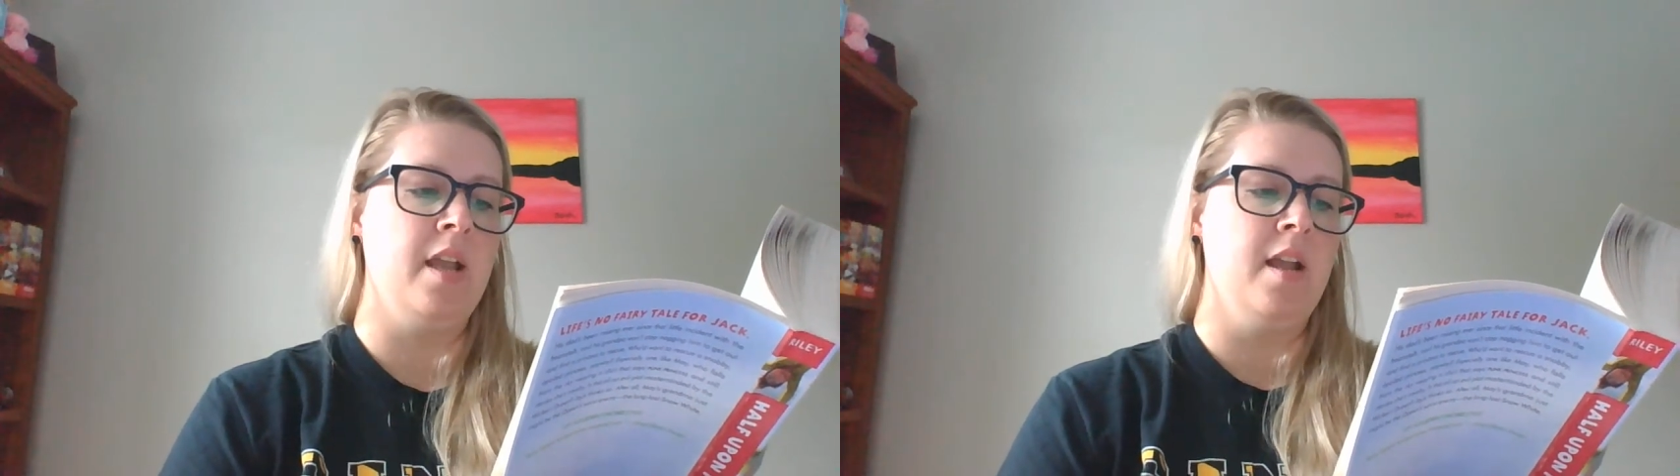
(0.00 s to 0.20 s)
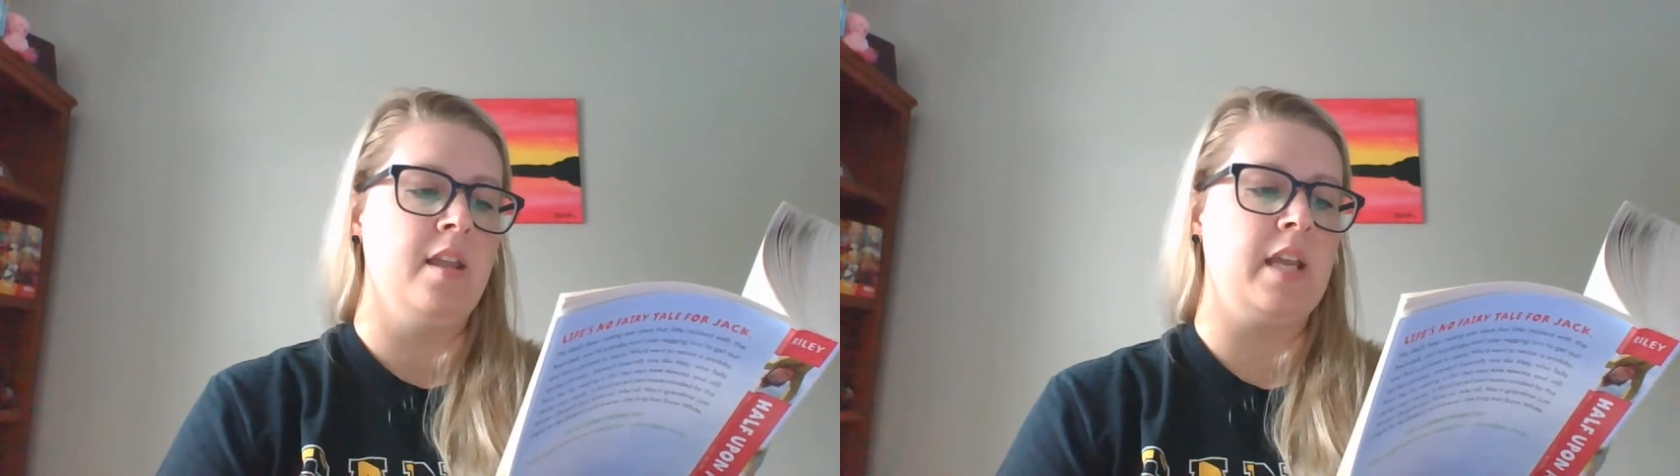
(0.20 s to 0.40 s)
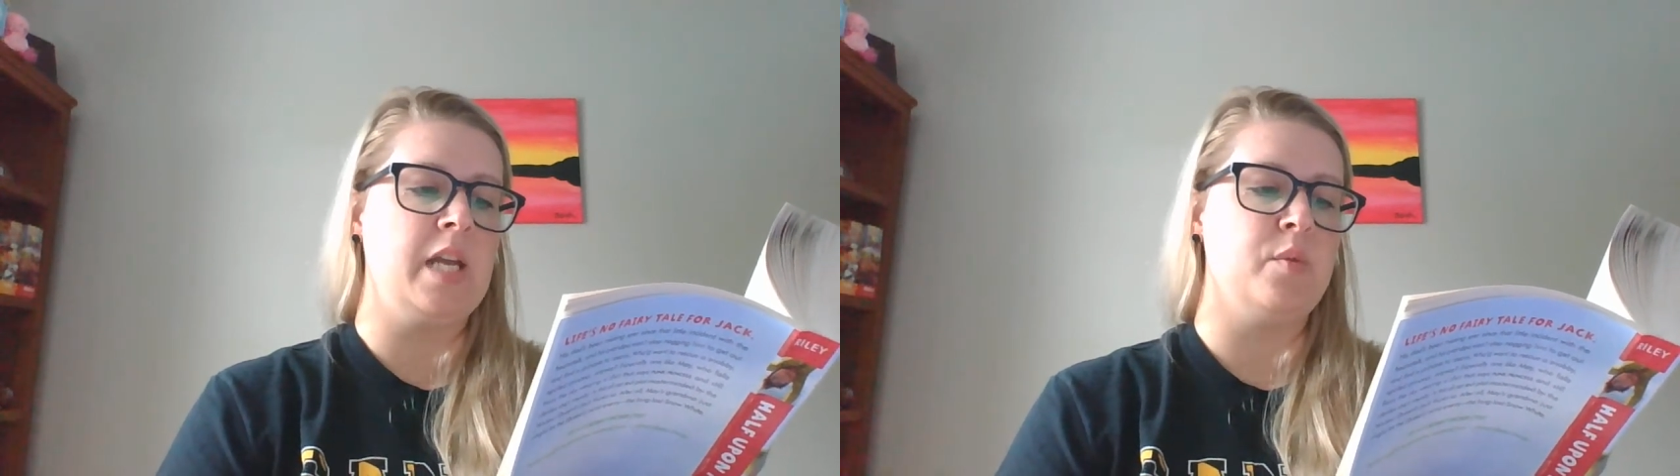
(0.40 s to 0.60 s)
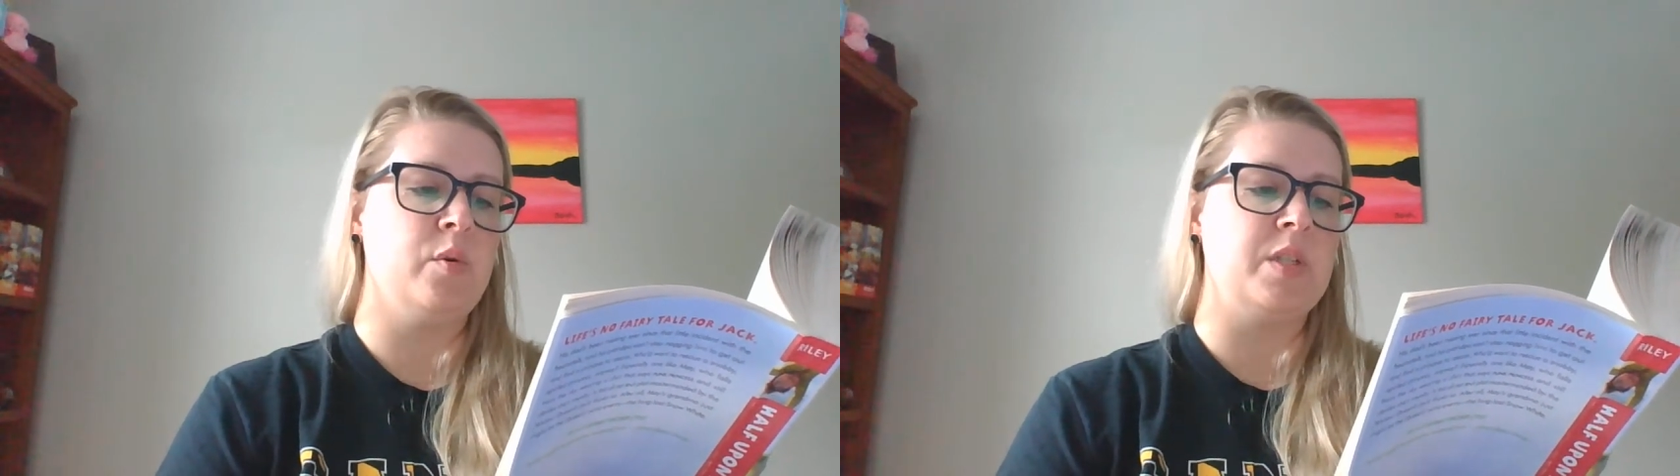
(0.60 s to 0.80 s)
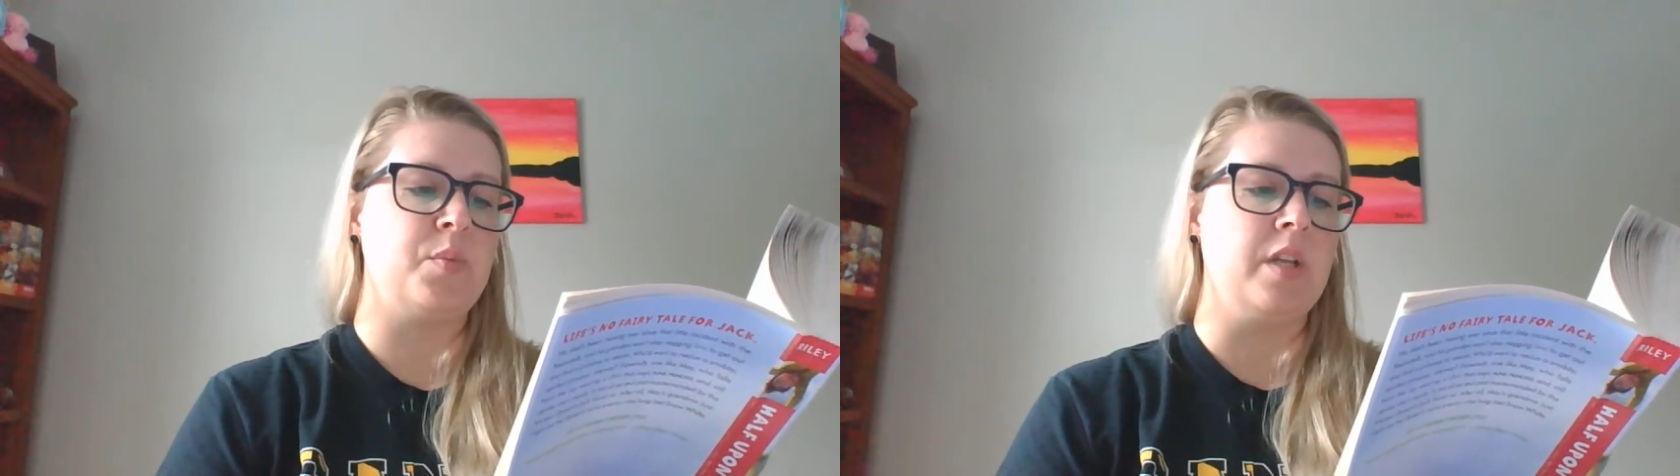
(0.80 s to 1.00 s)
The animal
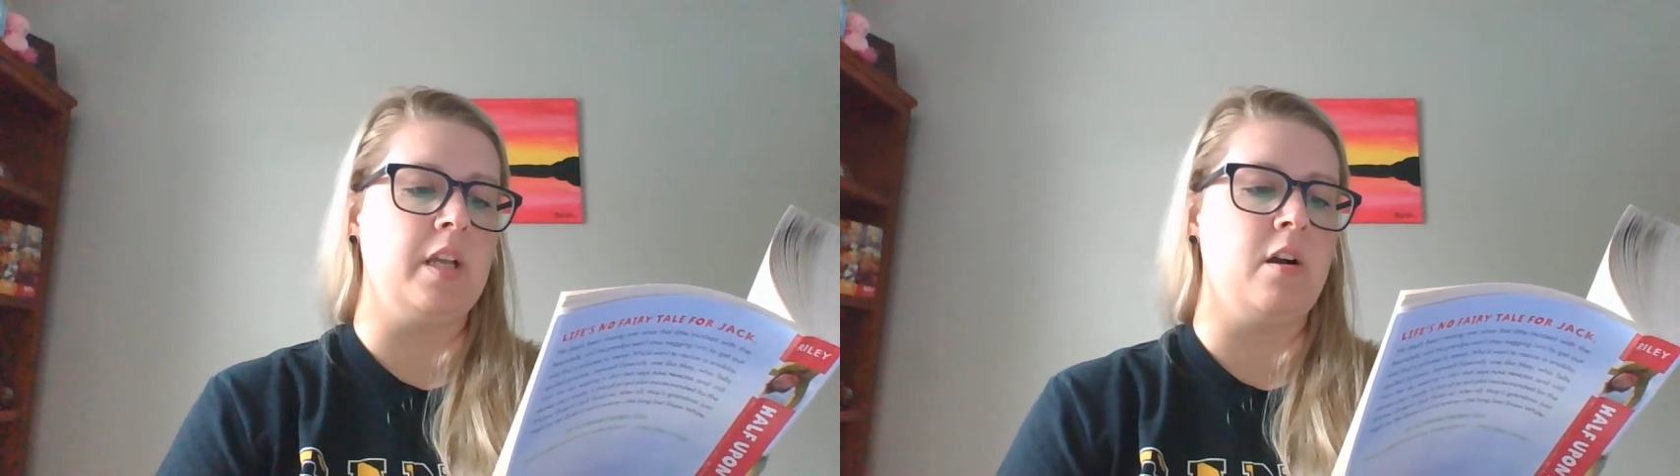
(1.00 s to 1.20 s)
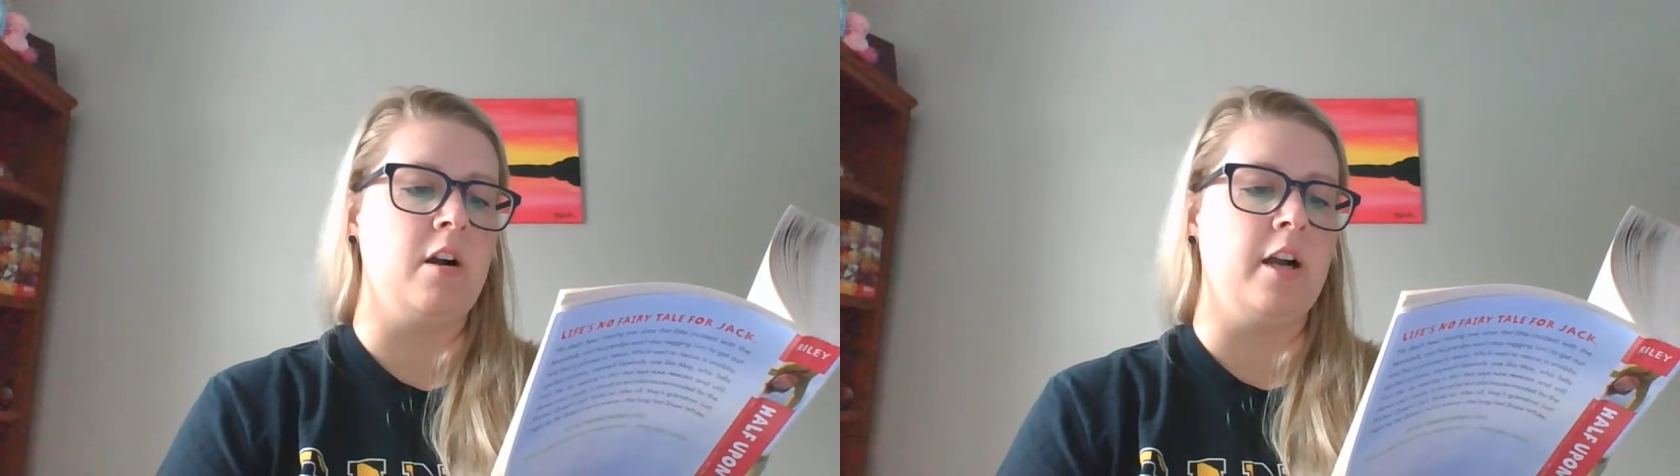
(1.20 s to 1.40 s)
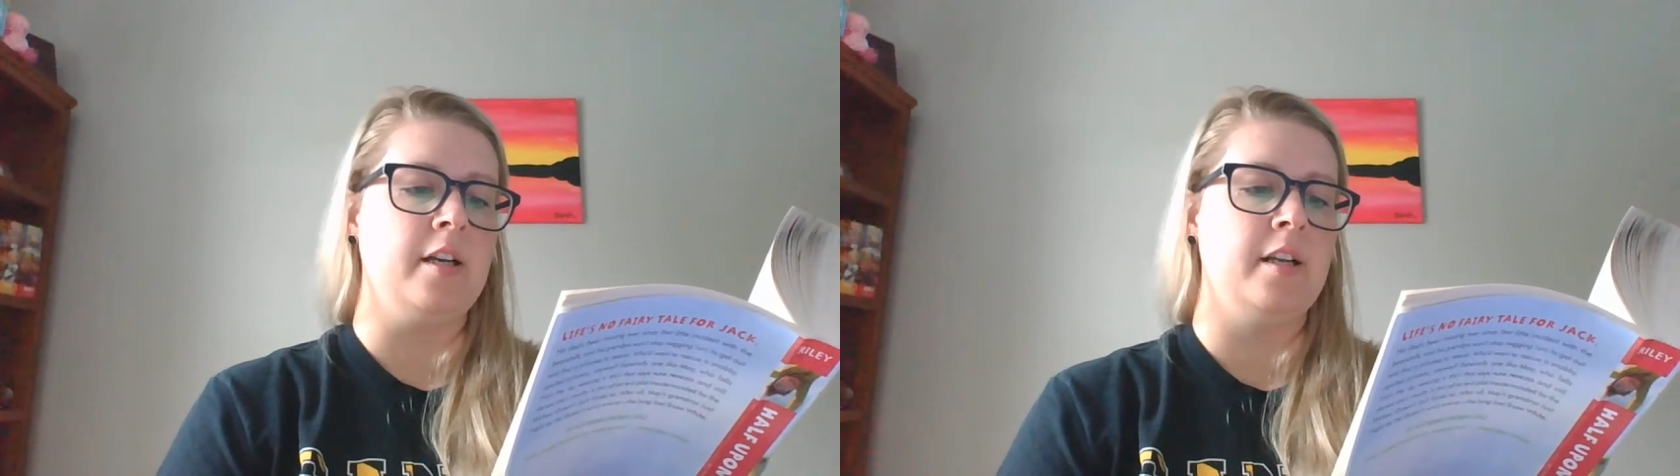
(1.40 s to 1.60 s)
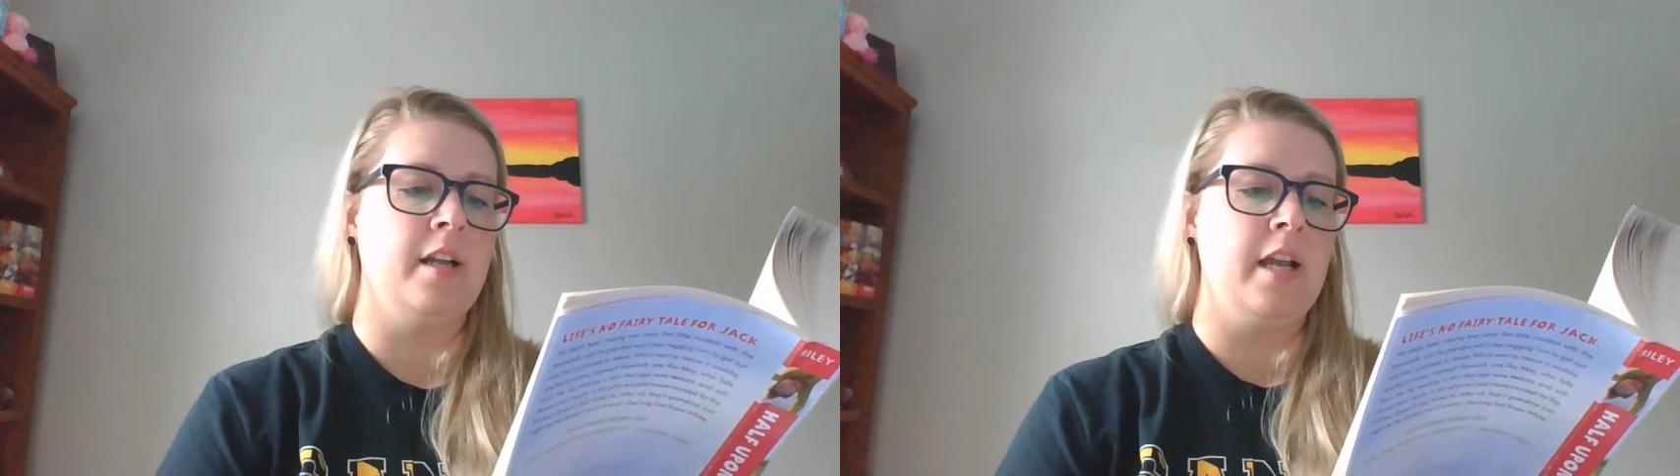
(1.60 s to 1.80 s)
was breathing hard,